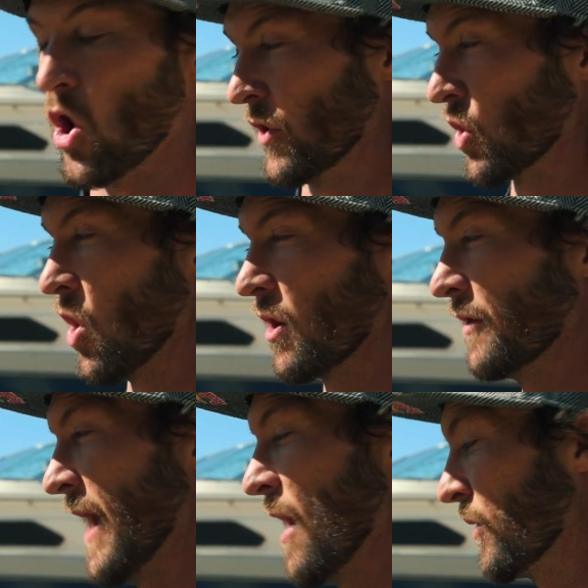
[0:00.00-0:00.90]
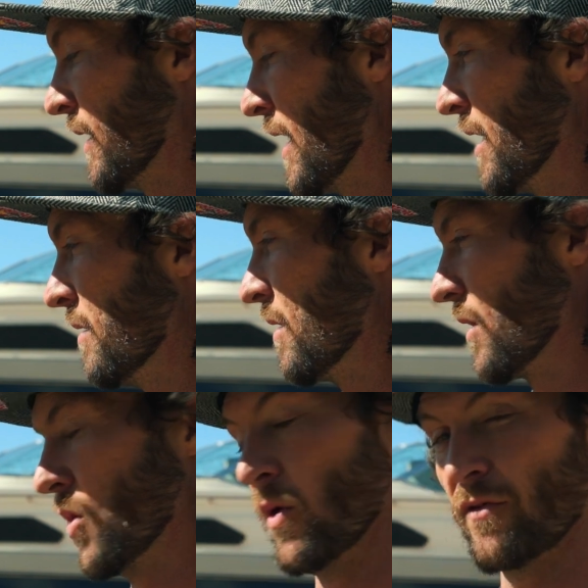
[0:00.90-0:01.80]
on the car on the outside,
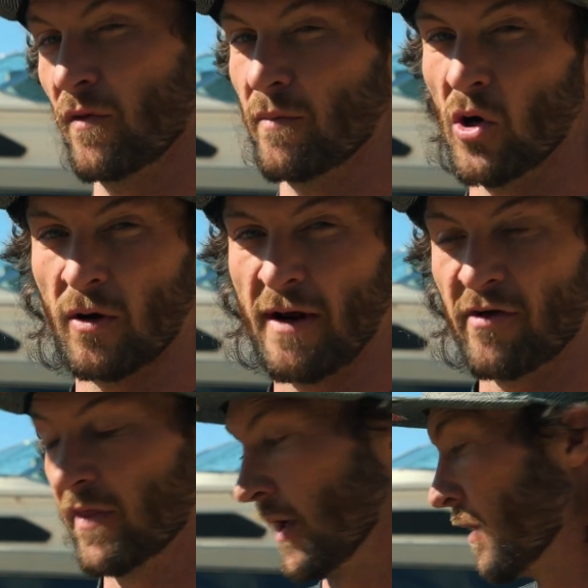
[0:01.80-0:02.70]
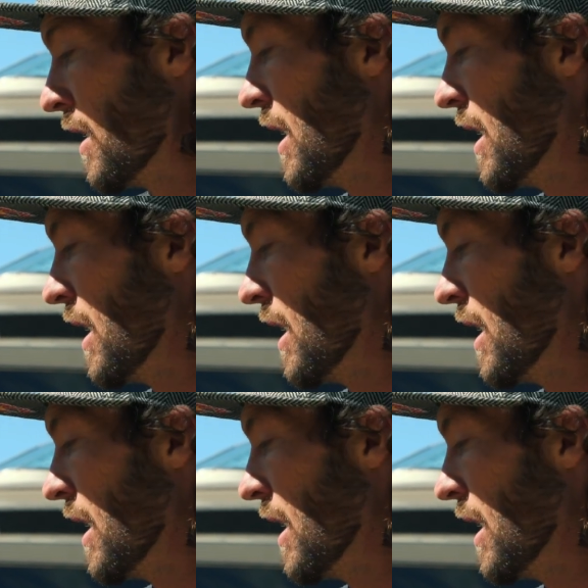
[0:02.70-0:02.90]
going through the motor, everything,